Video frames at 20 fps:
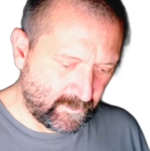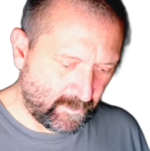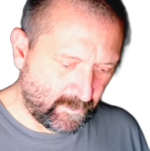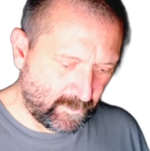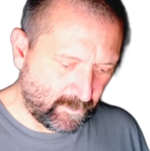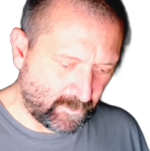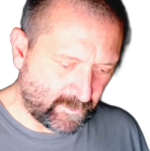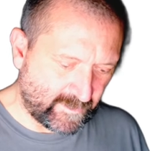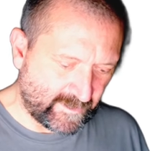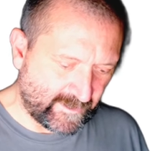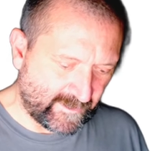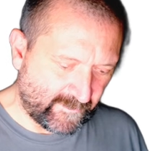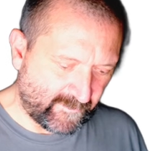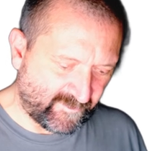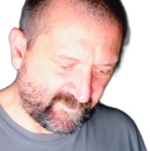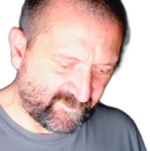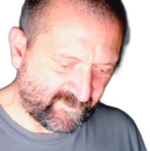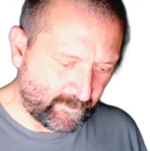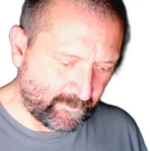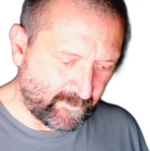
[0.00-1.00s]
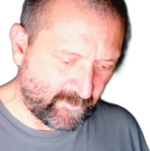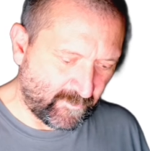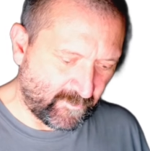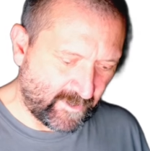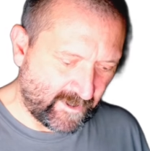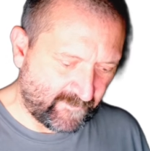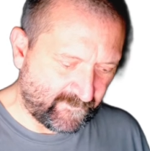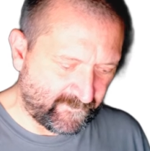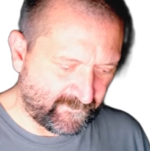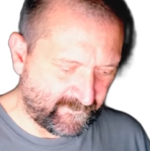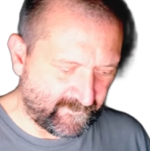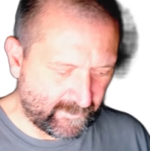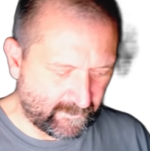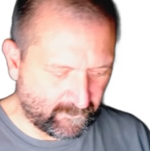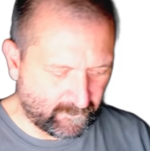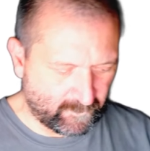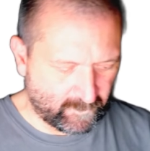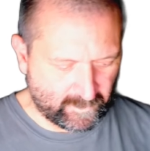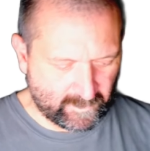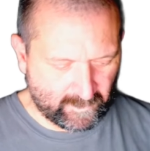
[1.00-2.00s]
look at a subgraph that
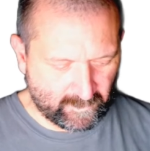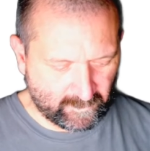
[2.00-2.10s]
would